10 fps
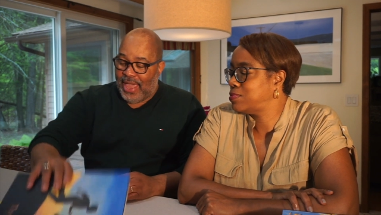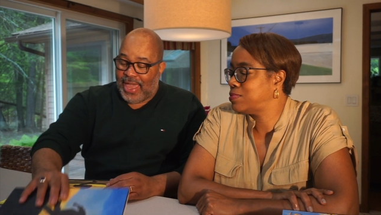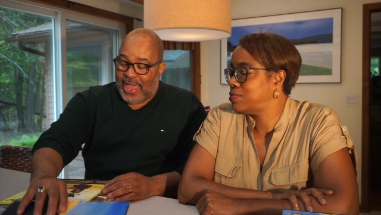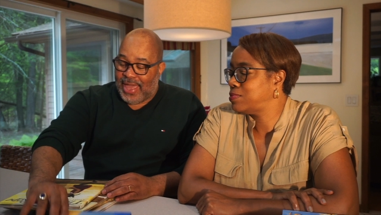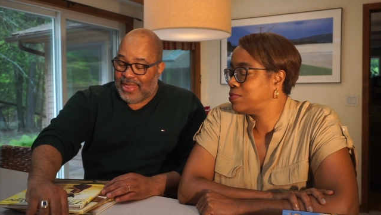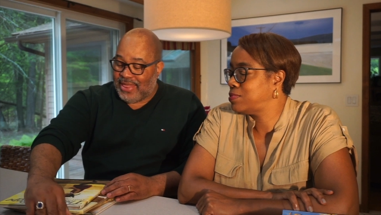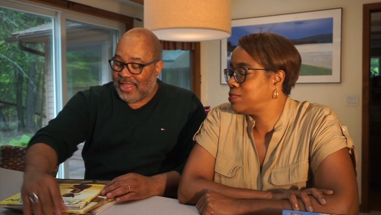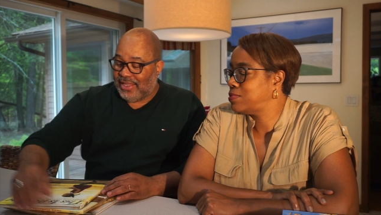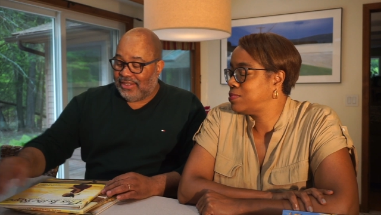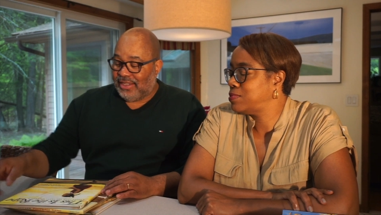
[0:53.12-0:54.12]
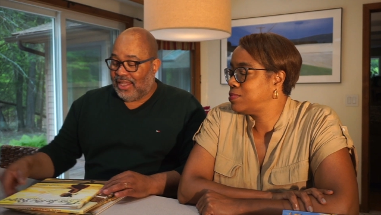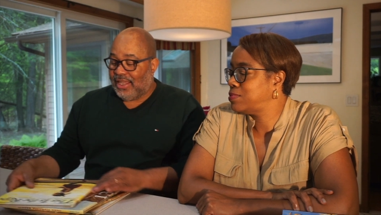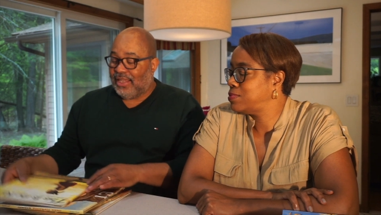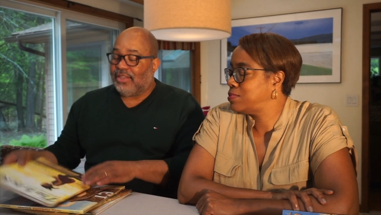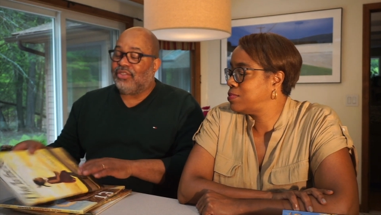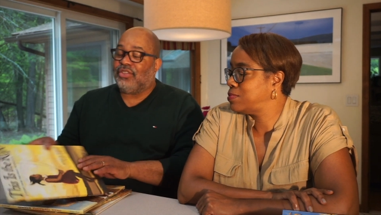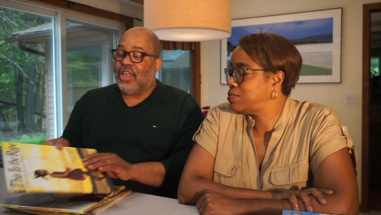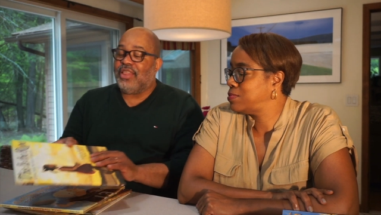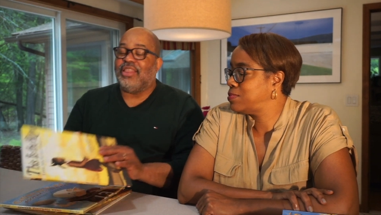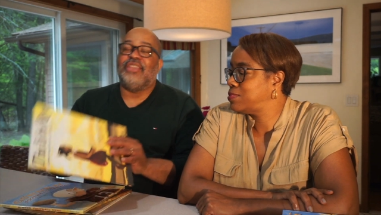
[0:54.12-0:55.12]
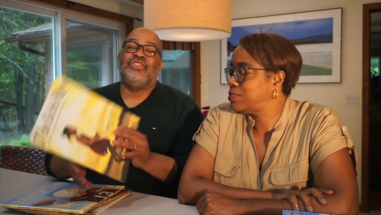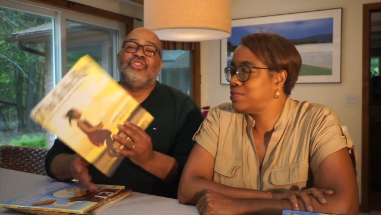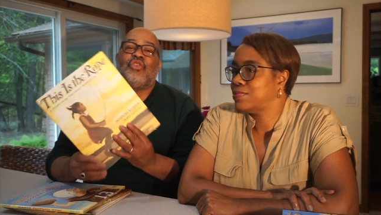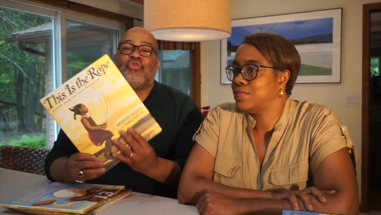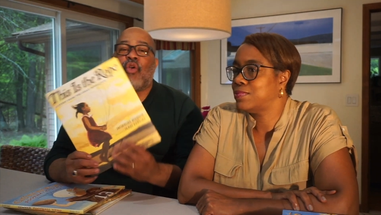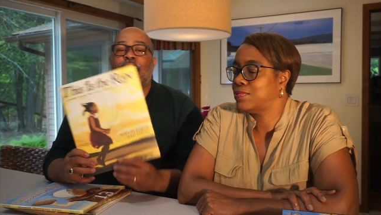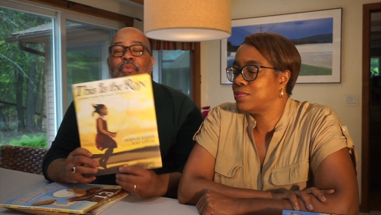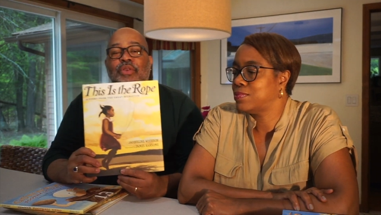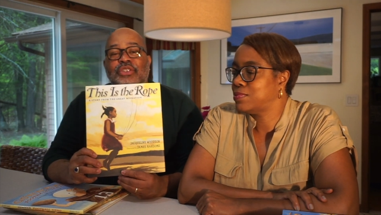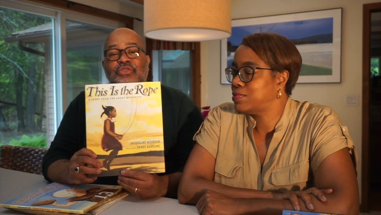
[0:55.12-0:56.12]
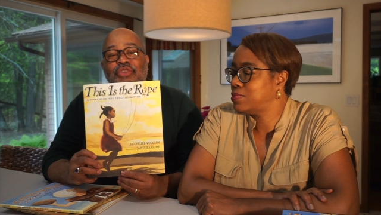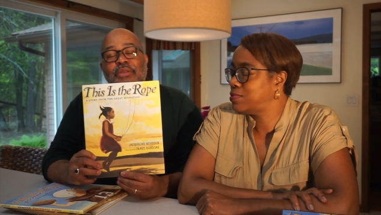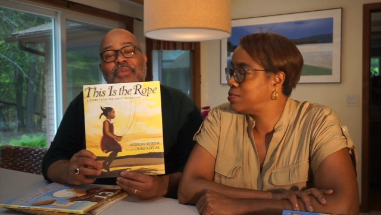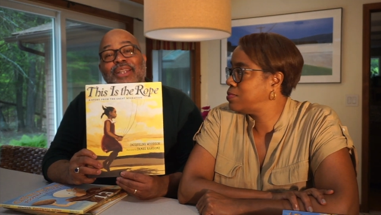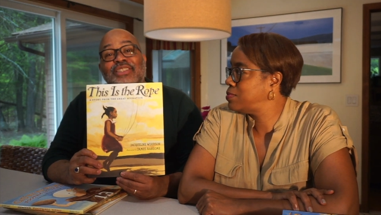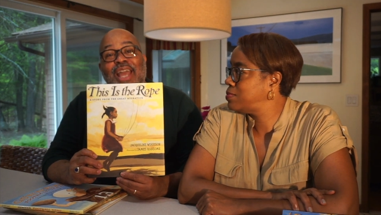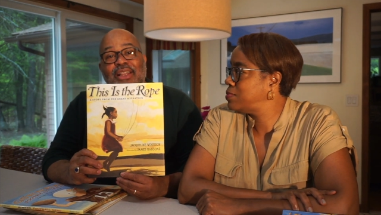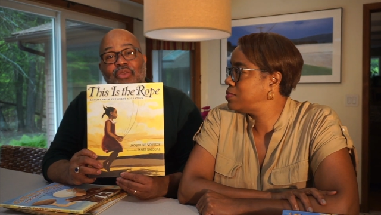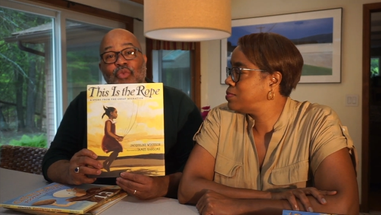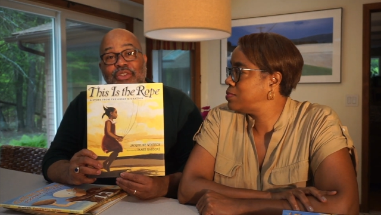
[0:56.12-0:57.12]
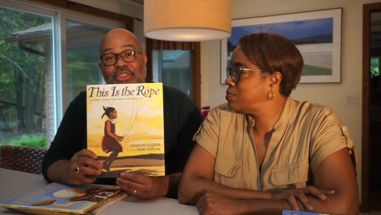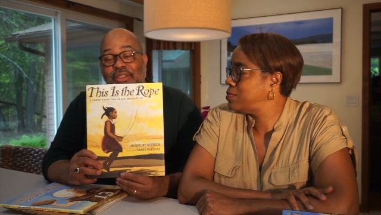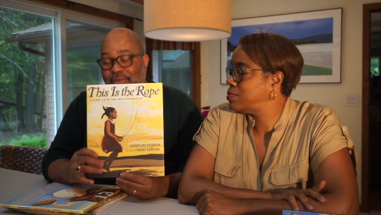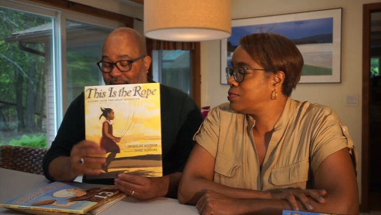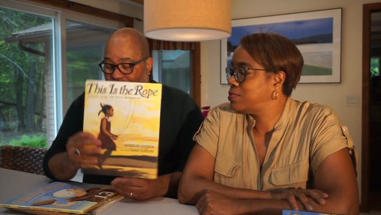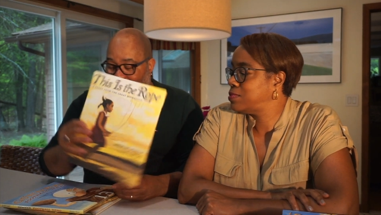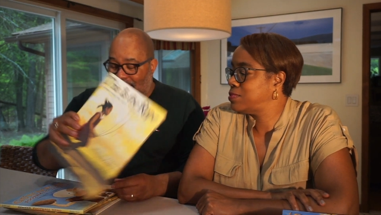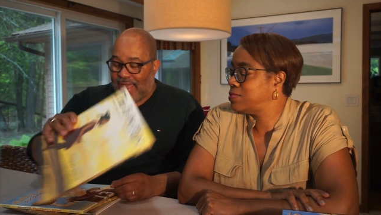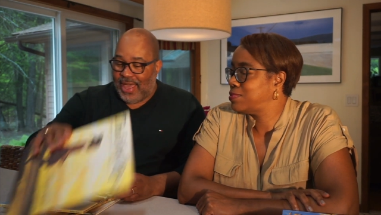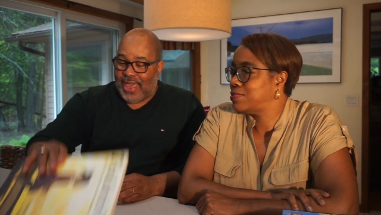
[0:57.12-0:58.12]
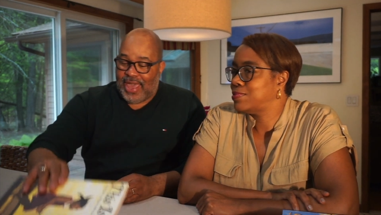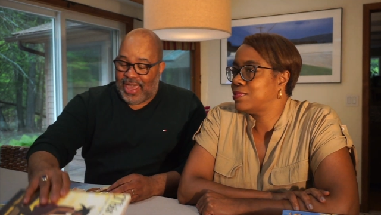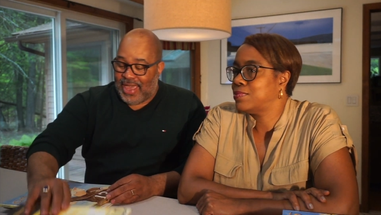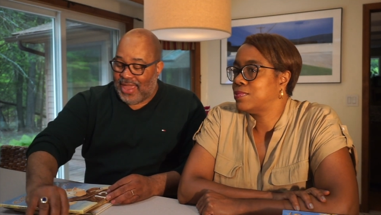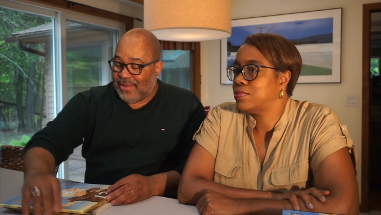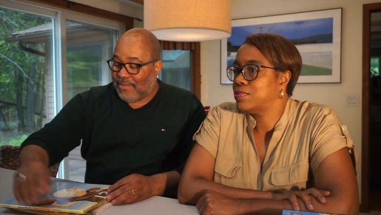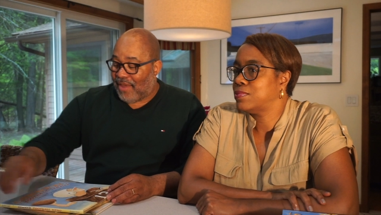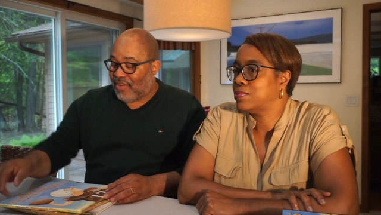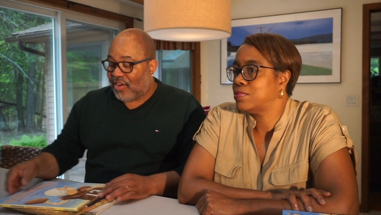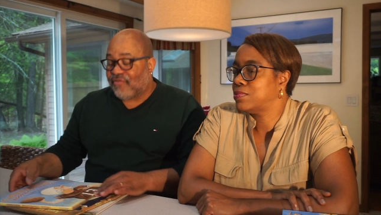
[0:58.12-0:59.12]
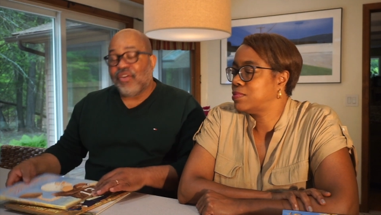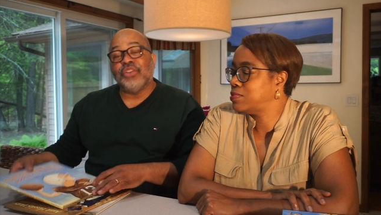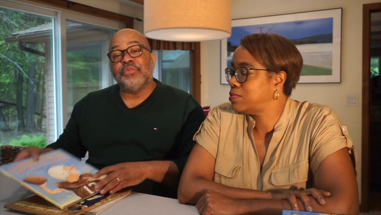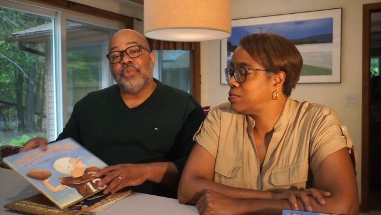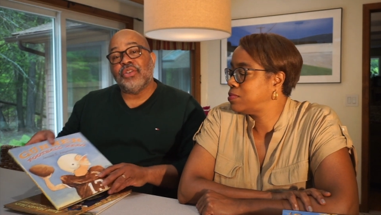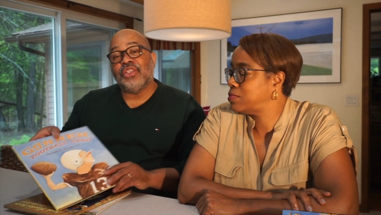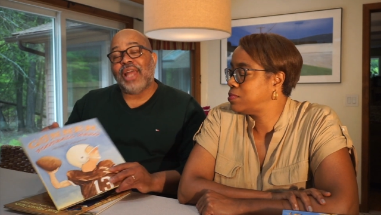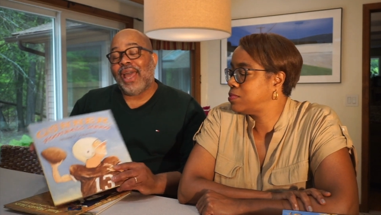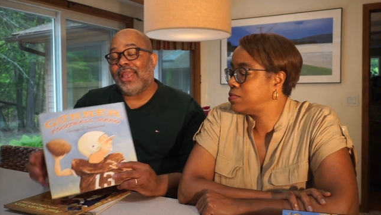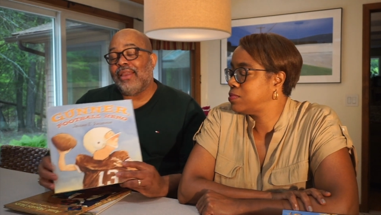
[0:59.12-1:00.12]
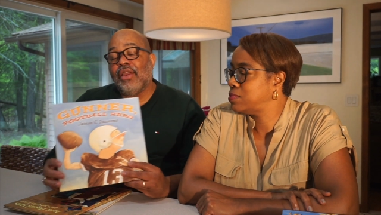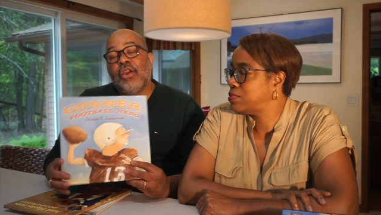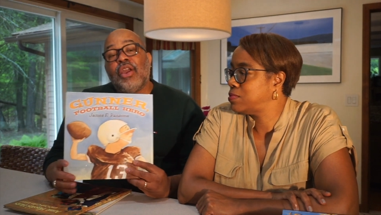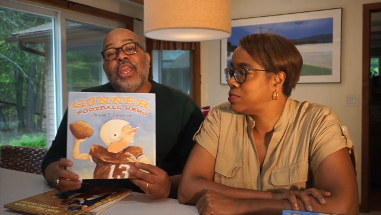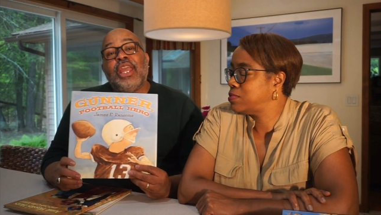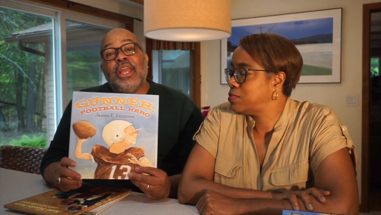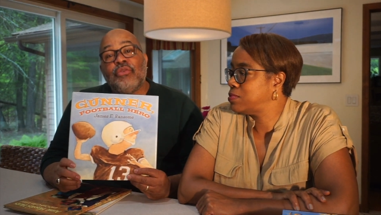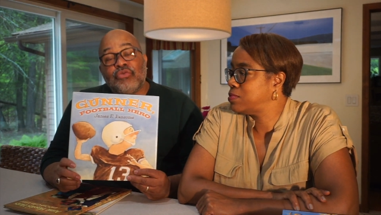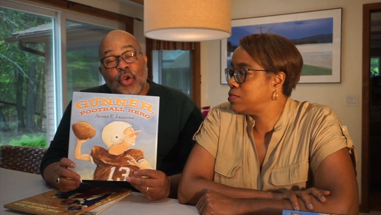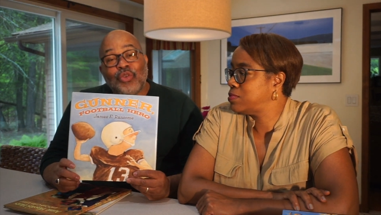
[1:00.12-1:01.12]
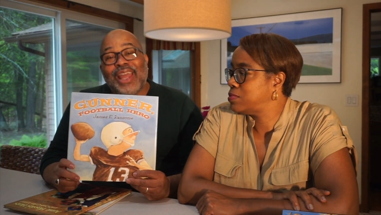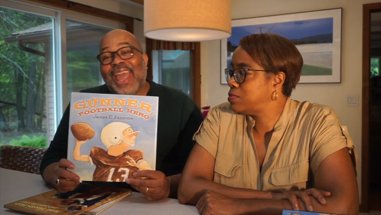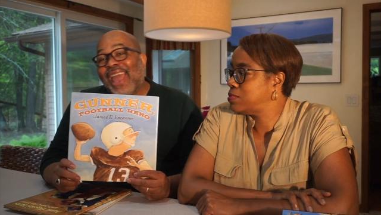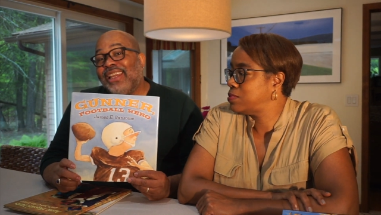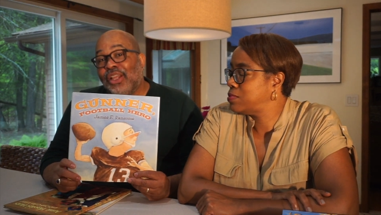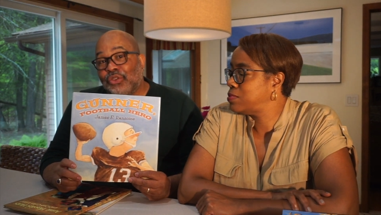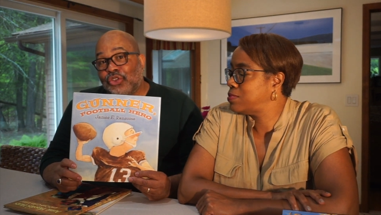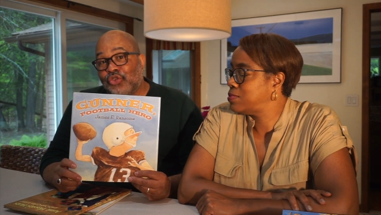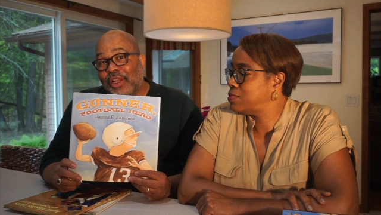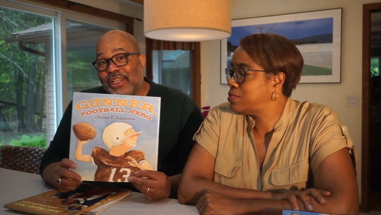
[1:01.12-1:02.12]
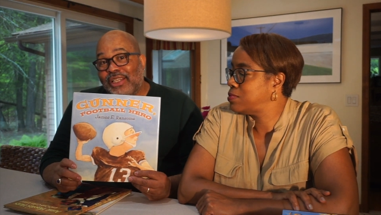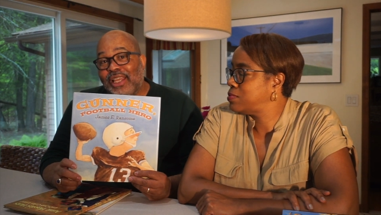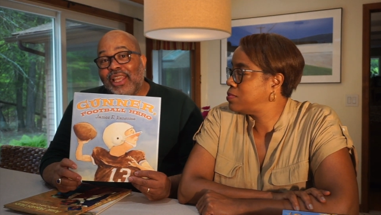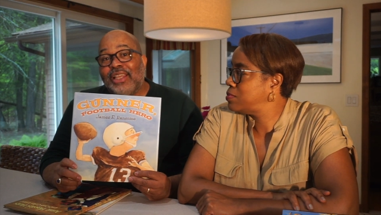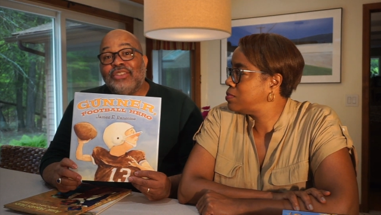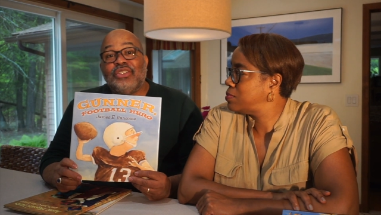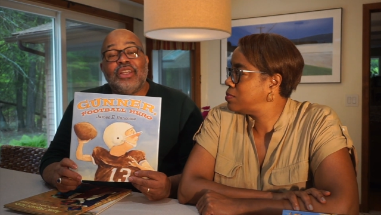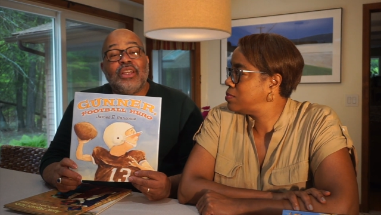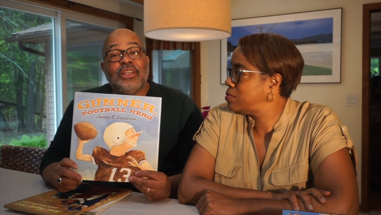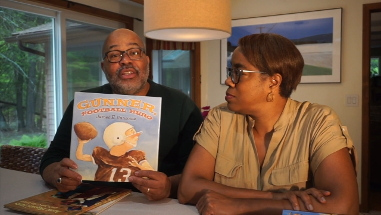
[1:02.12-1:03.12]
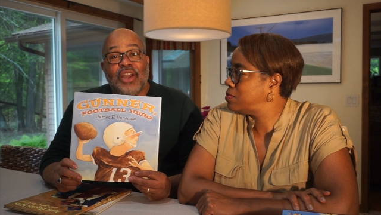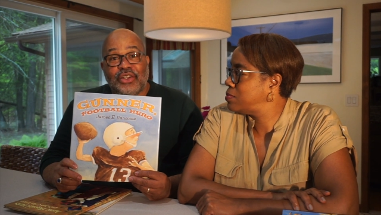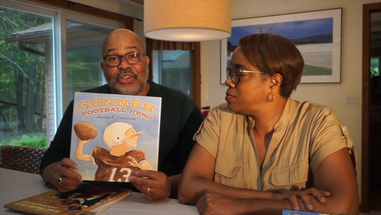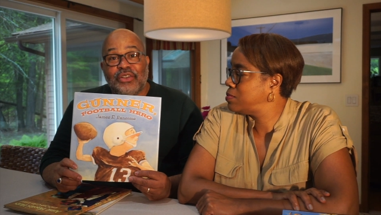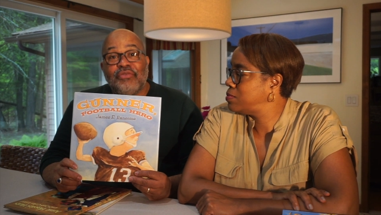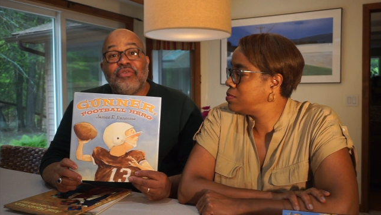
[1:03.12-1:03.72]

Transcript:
Speaker 1: And this is, this is The Rope, which is written by Jacqueline Woodson. And my very first book that I it wrote and illustrated is Gunner